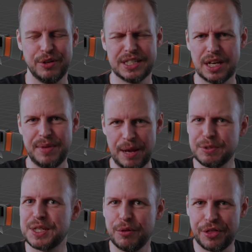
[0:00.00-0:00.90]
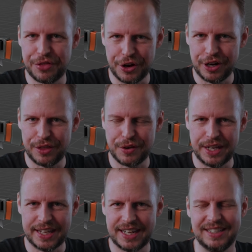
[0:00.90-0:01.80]
It's going to be episode 33
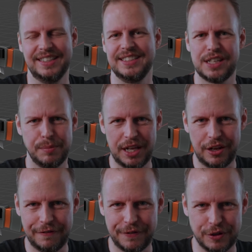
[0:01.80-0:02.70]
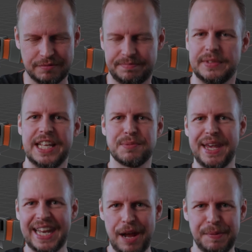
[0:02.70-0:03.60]
then. It's going to be a lot of fun. Let's
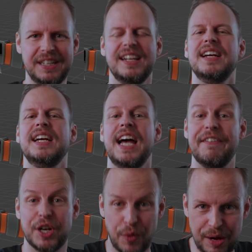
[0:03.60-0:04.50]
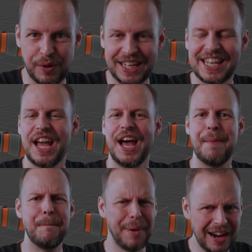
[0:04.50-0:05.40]
make it happen. Have a great week
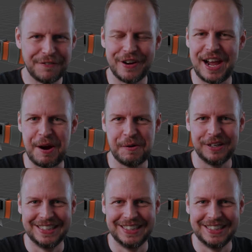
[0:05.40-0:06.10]
and bye for now.